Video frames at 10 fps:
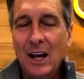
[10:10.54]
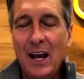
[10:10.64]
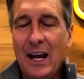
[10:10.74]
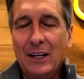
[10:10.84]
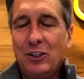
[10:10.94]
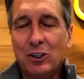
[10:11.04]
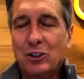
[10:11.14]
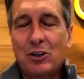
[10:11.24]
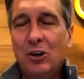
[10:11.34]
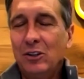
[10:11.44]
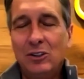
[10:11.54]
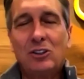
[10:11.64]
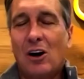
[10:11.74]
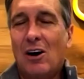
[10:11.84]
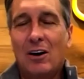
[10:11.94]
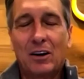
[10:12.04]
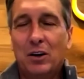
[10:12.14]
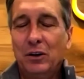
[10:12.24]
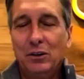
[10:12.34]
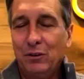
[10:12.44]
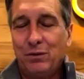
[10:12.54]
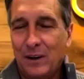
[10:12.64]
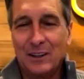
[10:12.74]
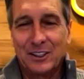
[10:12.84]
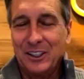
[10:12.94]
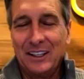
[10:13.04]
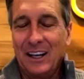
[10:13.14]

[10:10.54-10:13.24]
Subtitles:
and just couldn't talk, couldn't function,